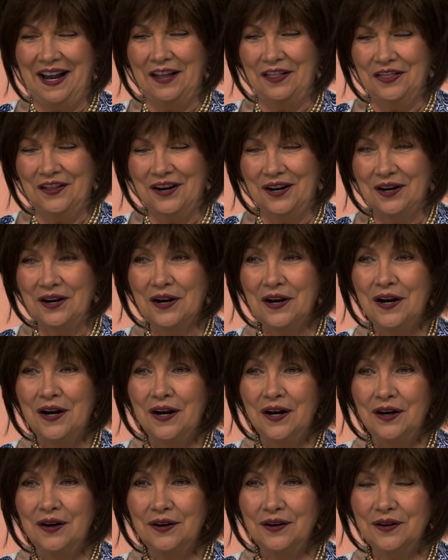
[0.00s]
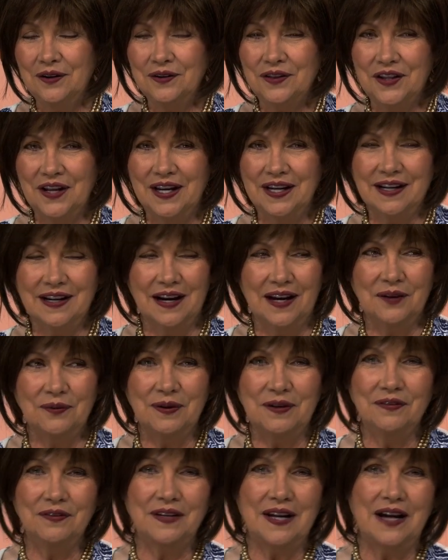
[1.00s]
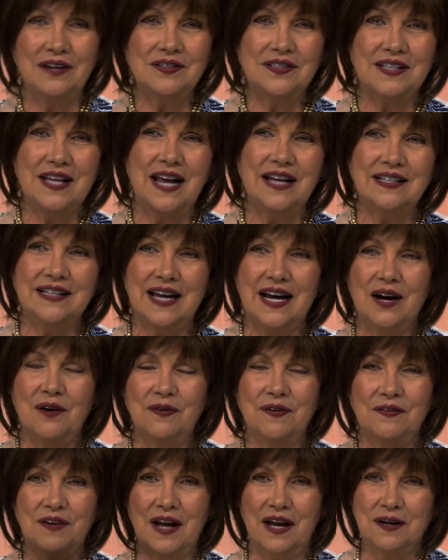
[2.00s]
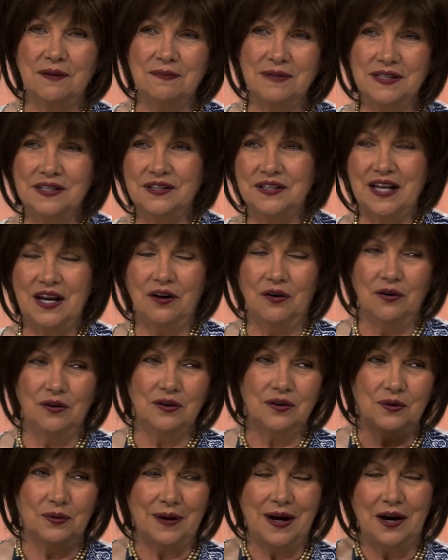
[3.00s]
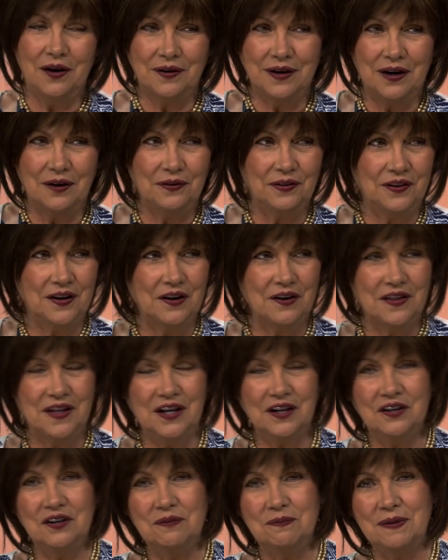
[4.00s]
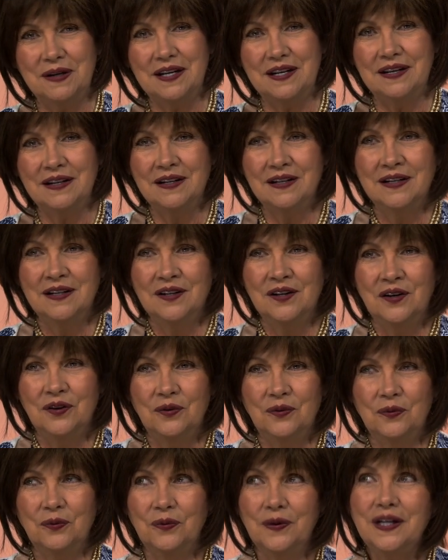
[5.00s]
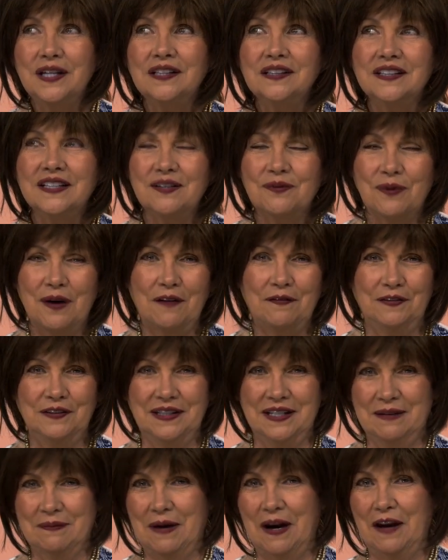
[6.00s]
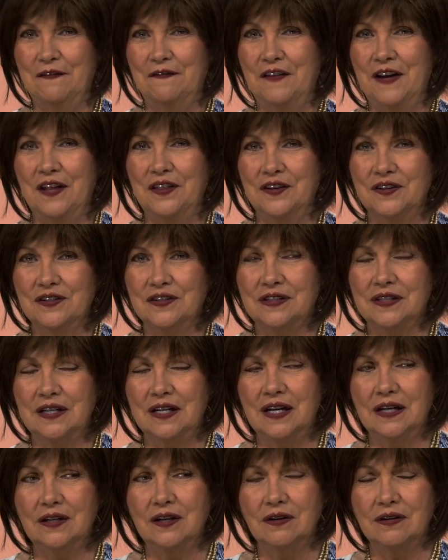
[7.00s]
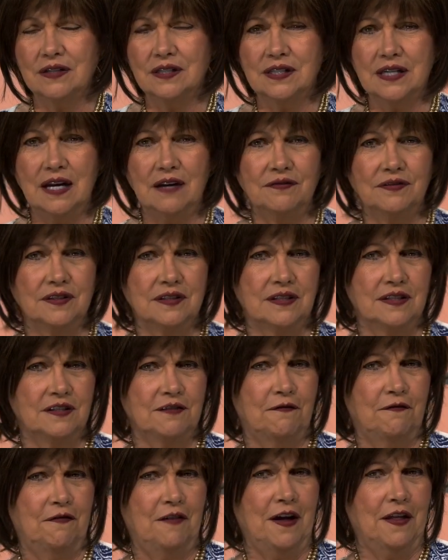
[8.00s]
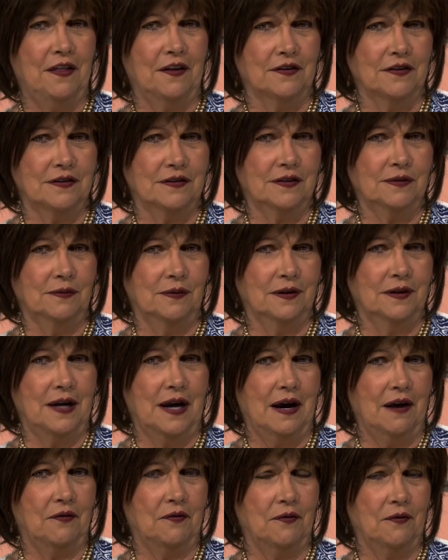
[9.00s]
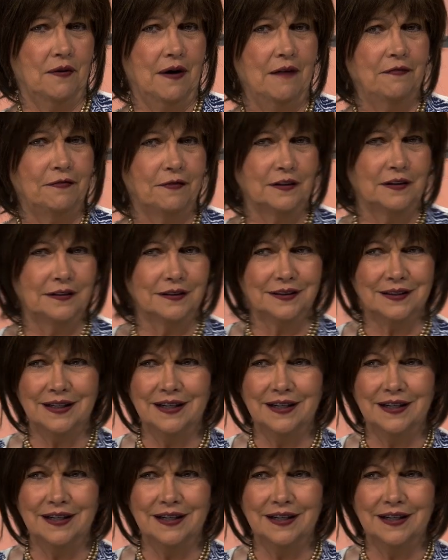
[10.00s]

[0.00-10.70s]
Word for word: I thought, oh, thank God we've now sat down. We've kind of missed the whole crowd out there that could be really ruffling my feathers. And I noticed Evelyn's feathers were not ruffled.